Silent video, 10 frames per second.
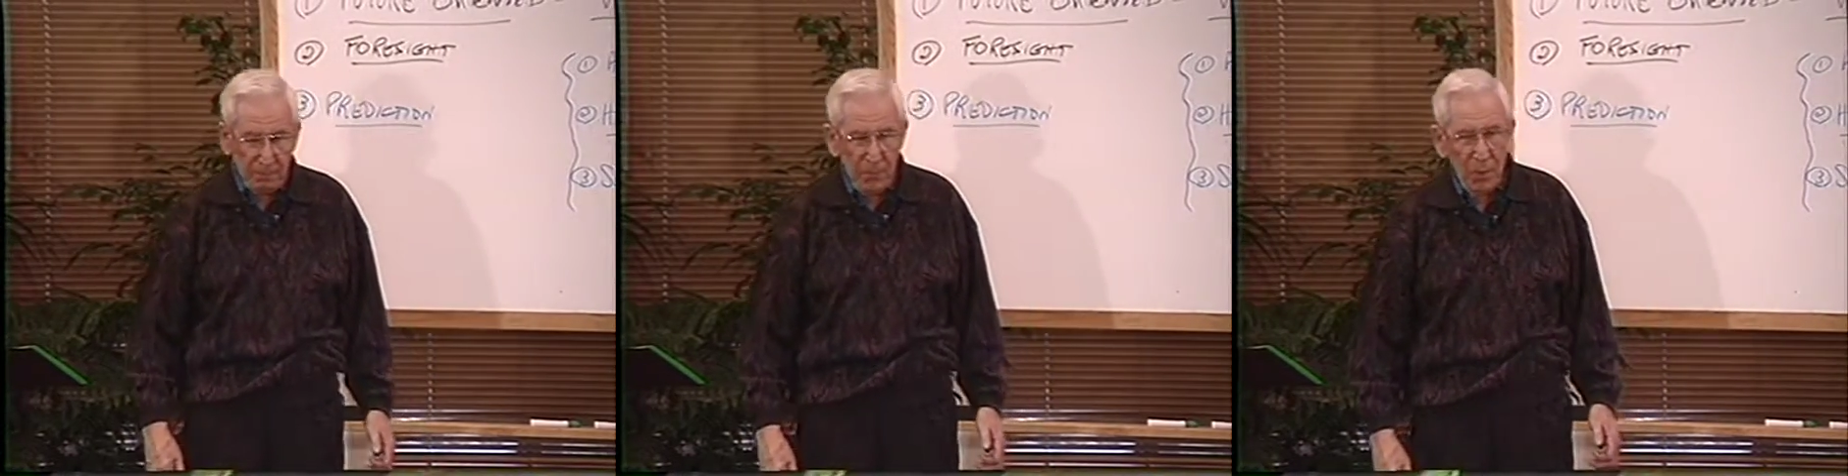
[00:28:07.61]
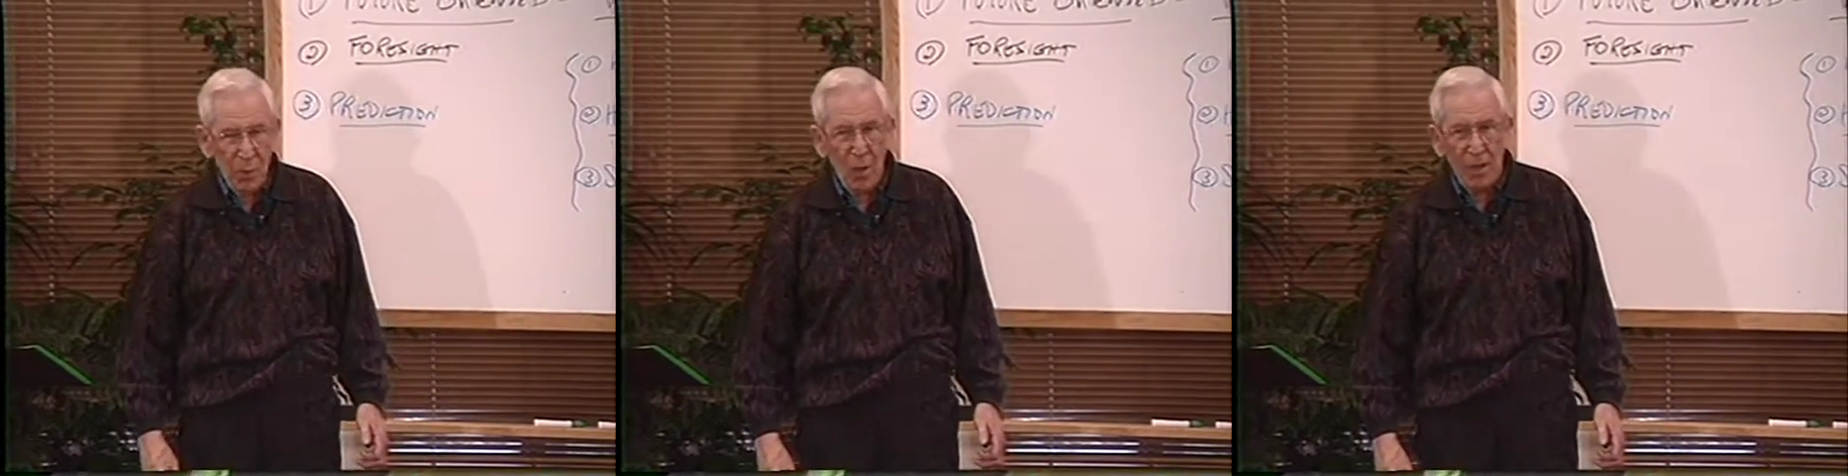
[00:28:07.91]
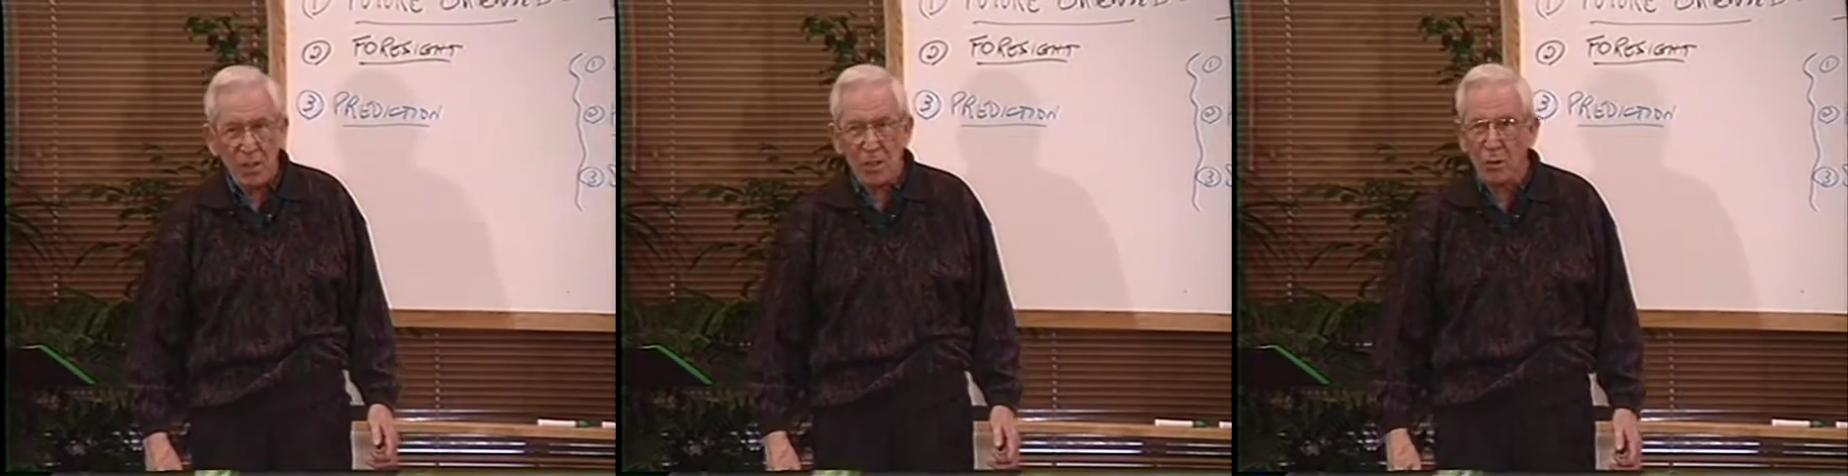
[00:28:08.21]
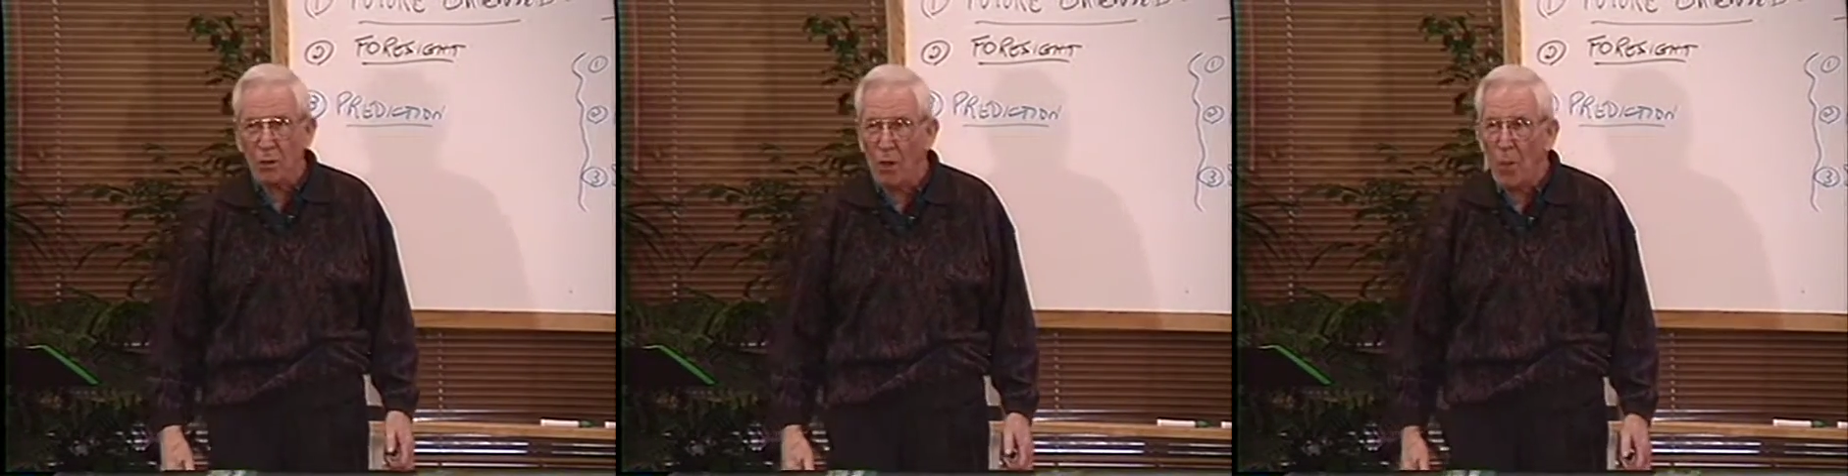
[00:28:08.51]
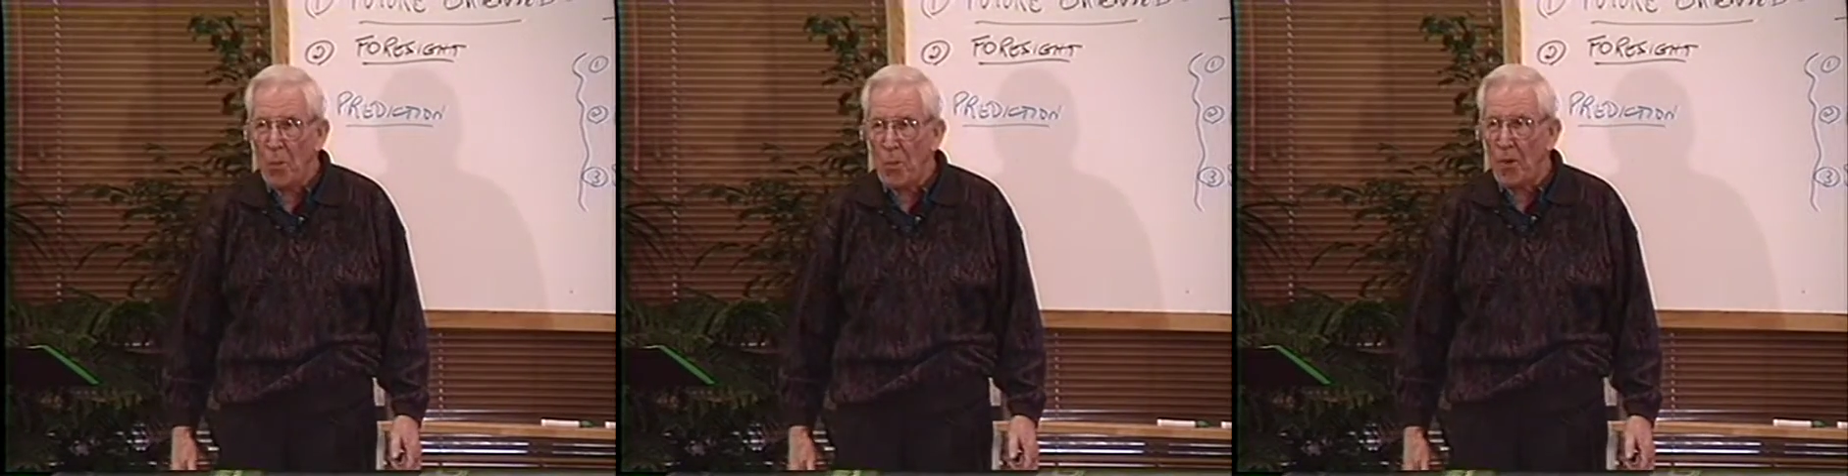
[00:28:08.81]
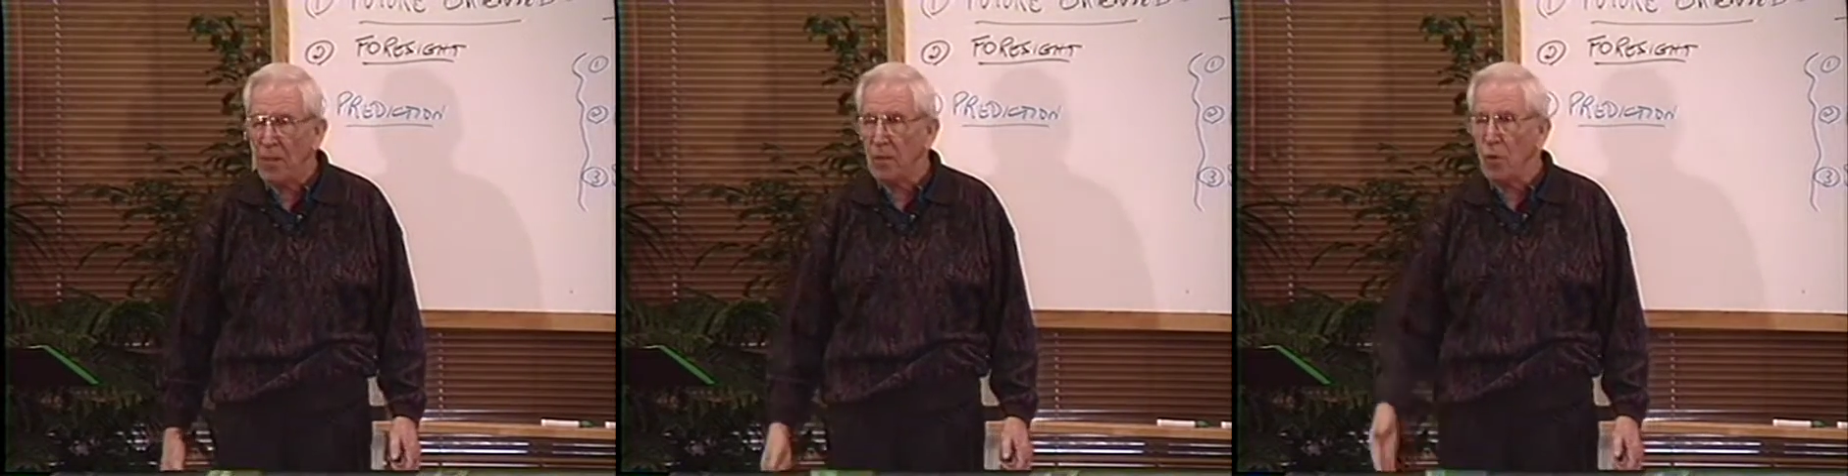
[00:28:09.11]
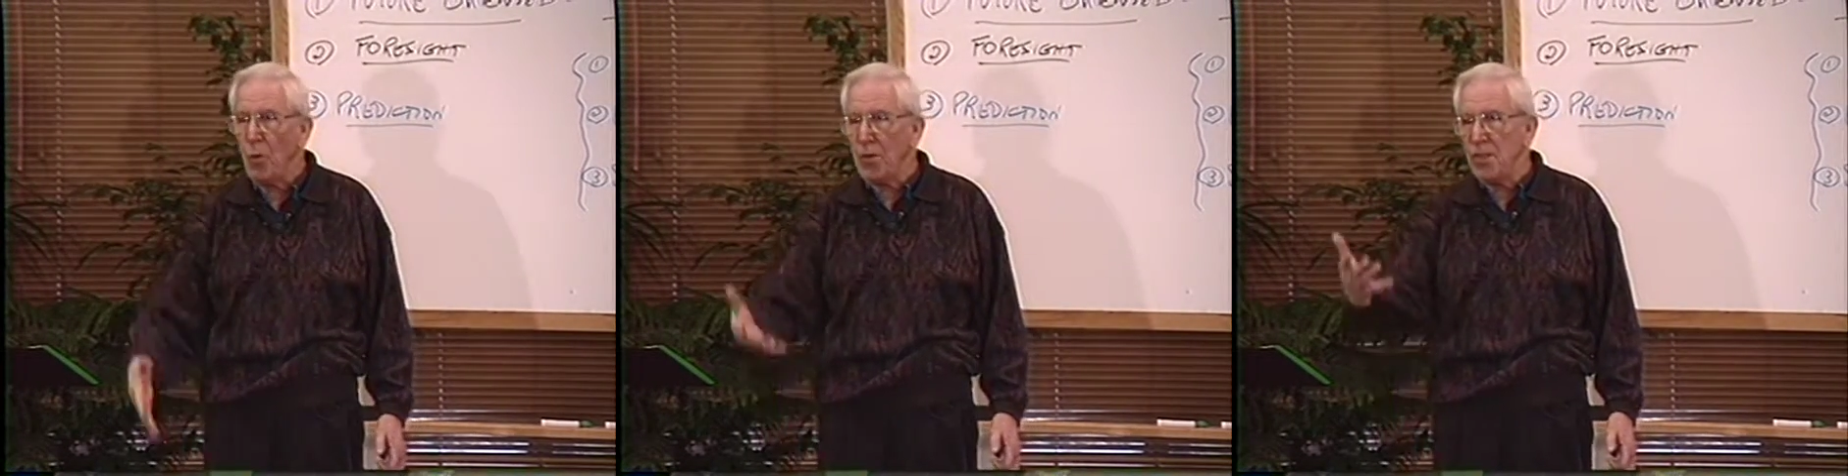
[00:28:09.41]
the ones who operate at
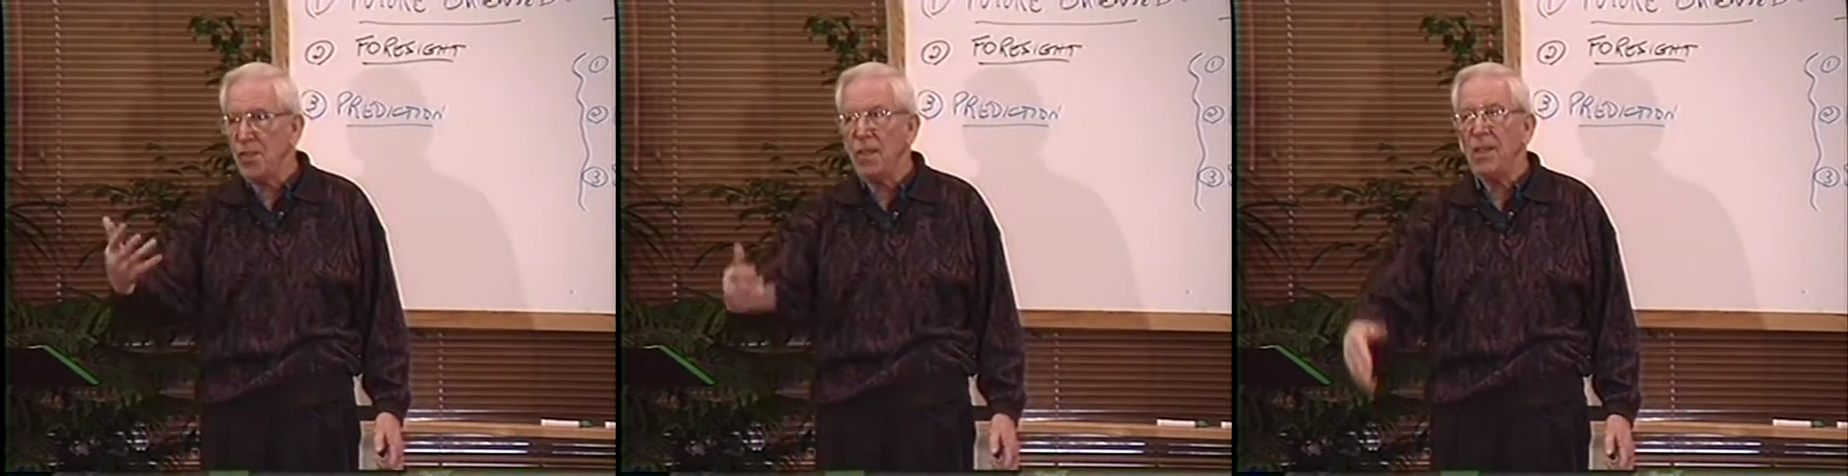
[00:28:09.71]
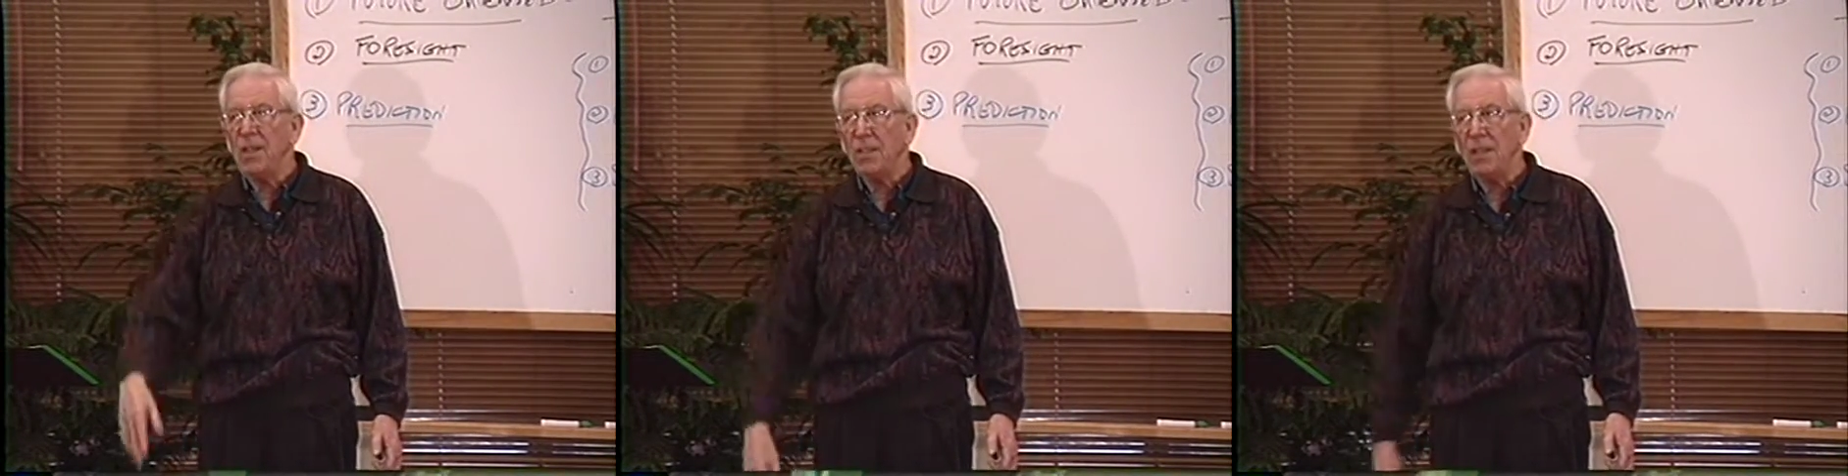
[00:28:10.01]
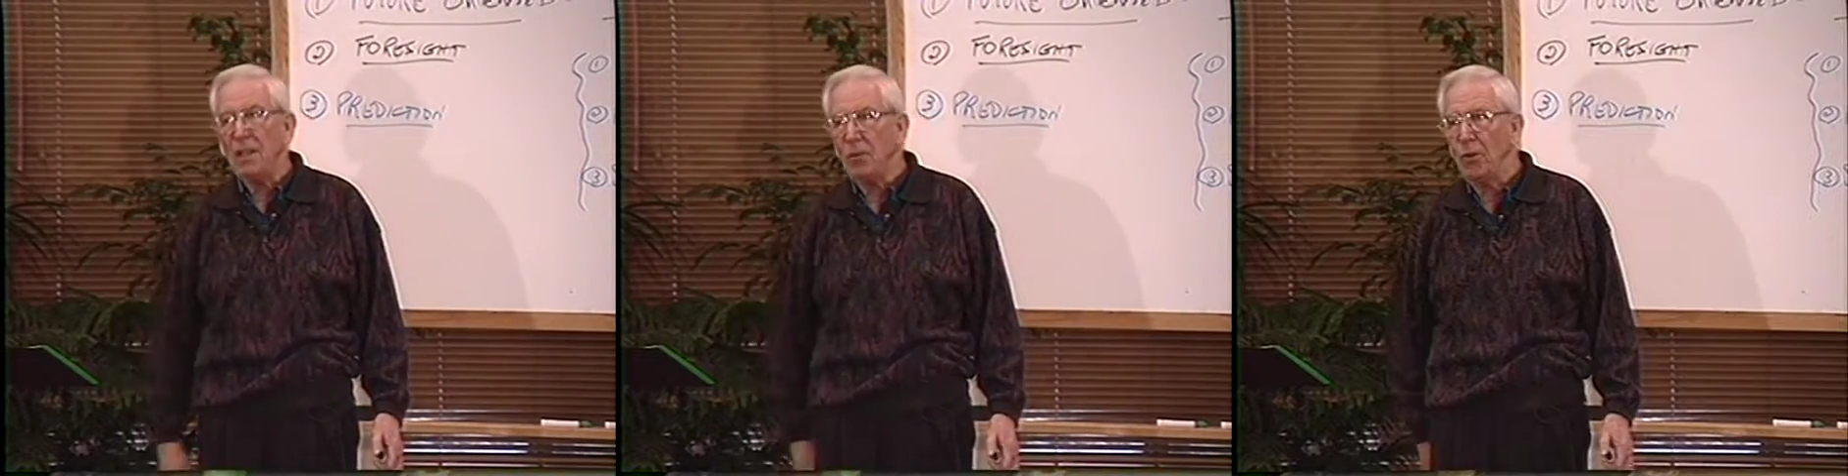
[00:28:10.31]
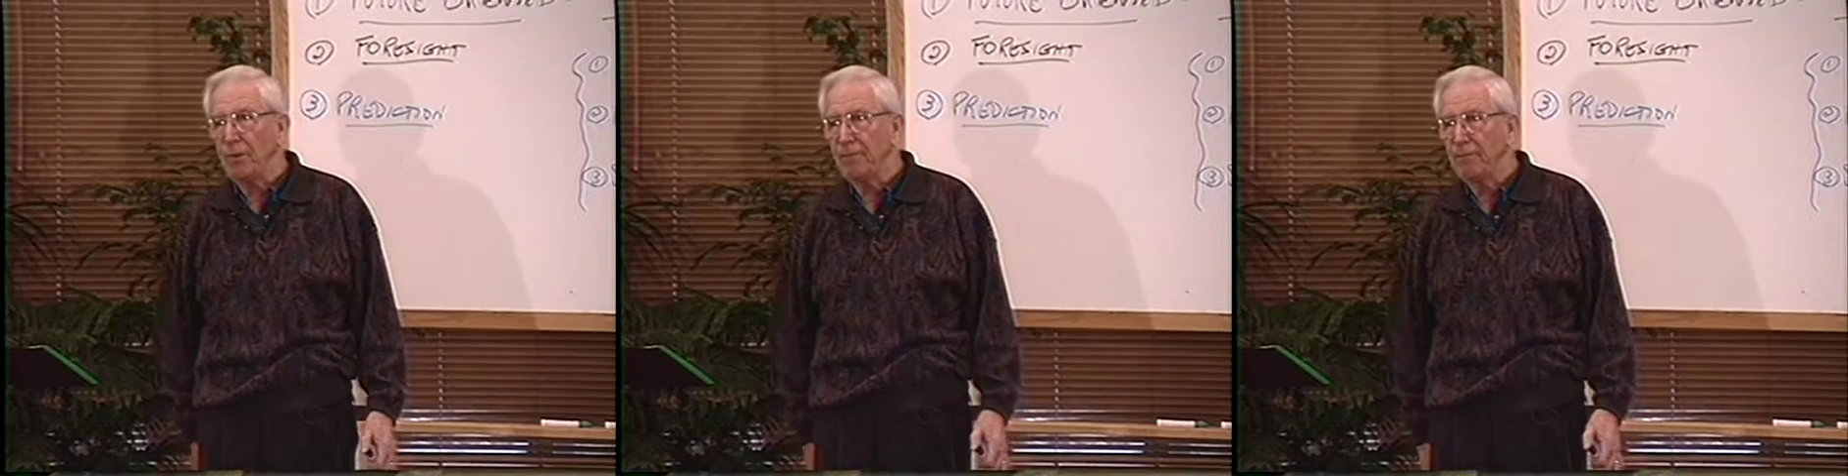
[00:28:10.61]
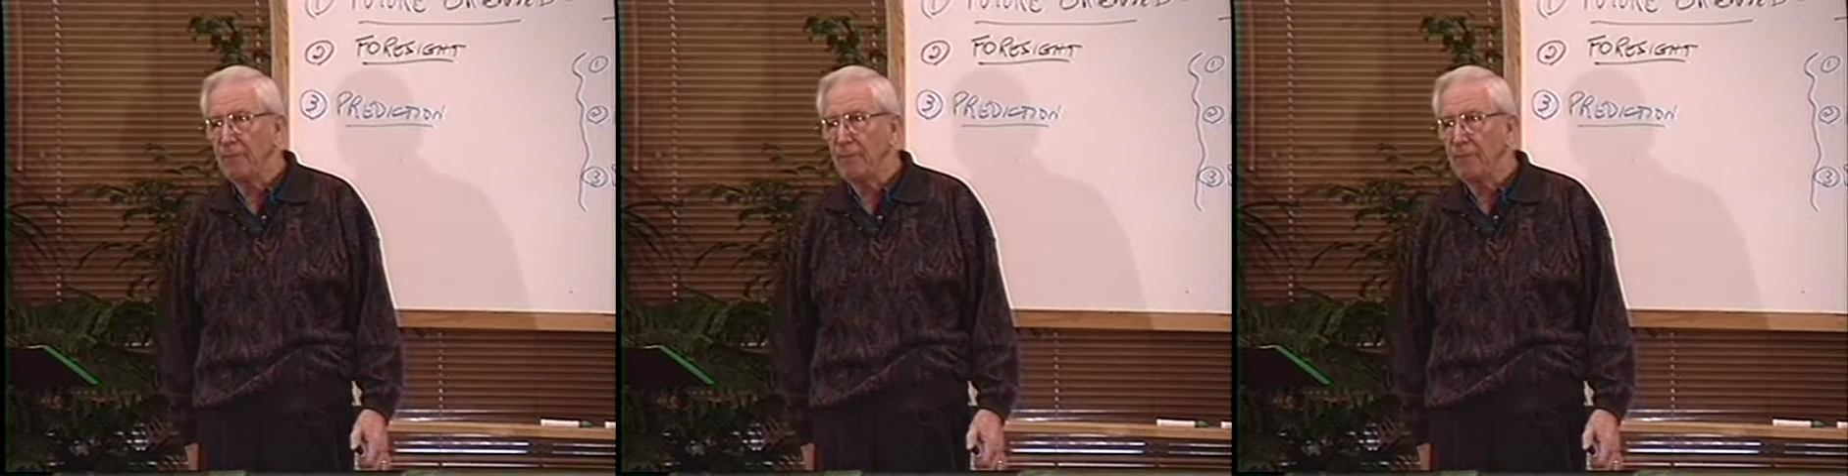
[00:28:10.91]
almost genius level.